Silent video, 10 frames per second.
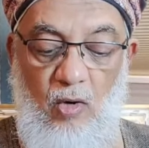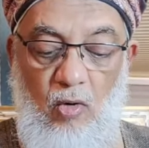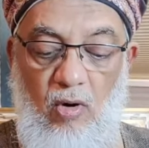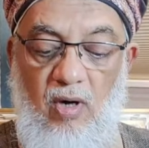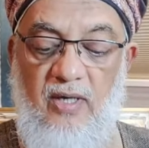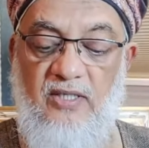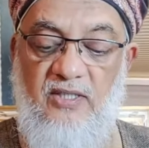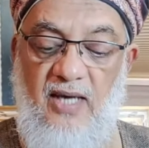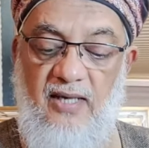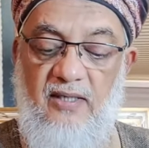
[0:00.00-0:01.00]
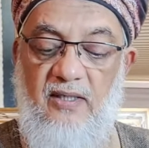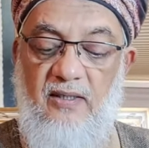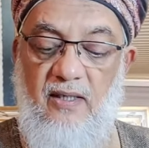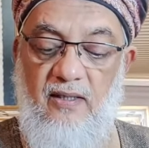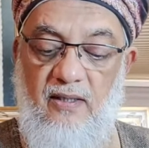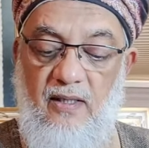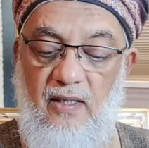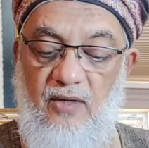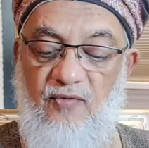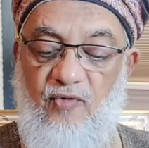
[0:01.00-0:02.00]
or a charity that he
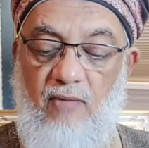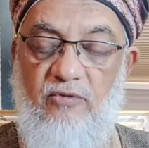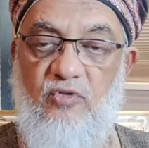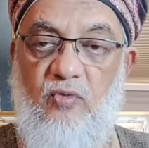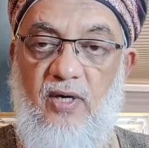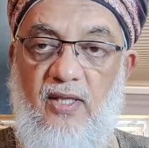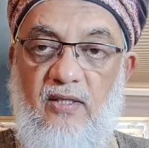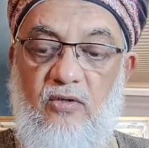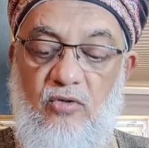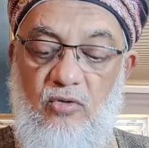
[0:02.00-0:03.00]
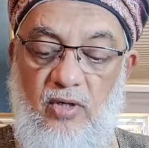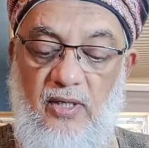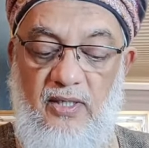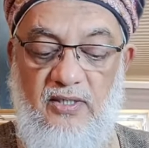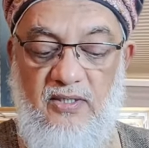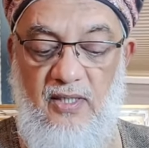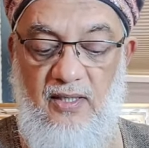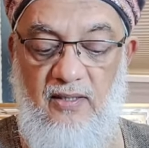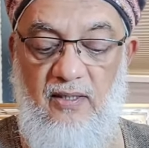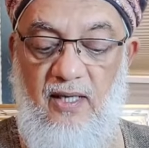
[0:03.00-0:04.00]
gave from his wealth during his
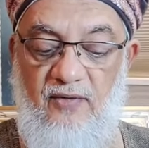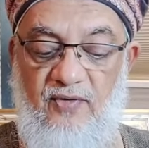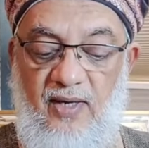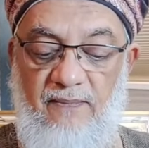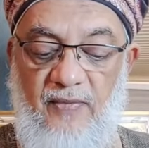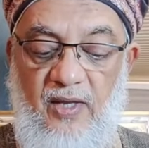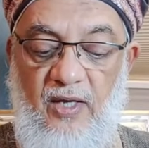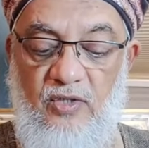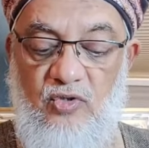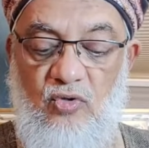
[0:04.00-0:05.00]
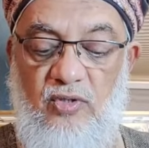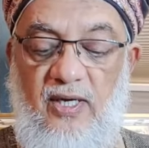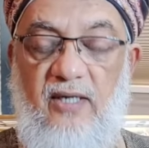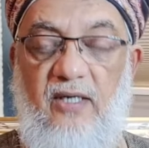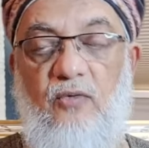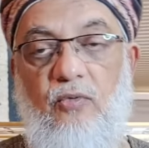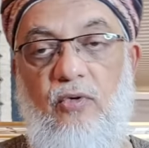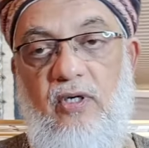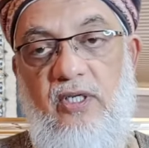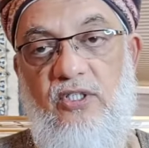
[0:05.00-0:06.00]
healthy lifetime so that it
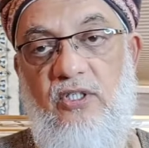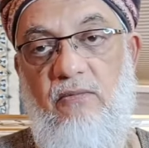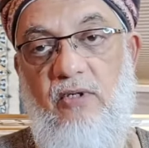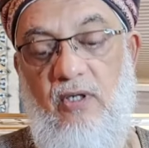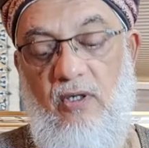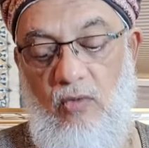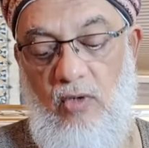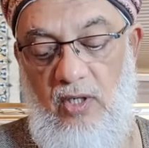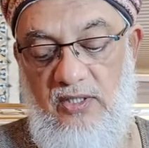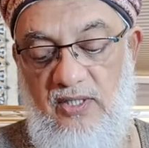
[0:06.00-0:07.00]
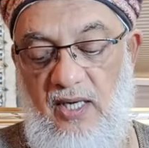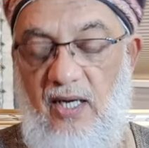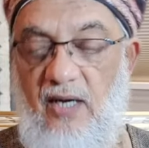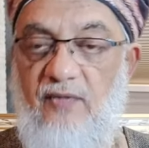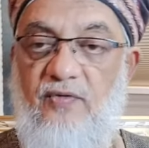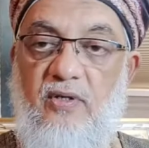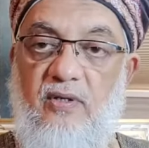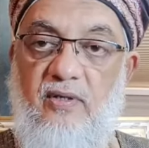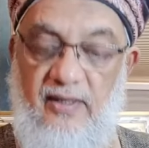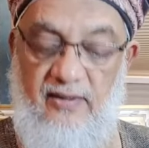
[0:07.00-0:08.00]
would reach him in rewards
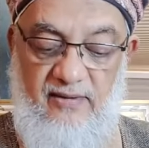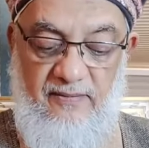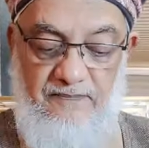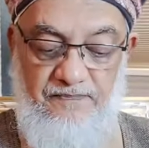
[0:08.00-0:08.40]
after death.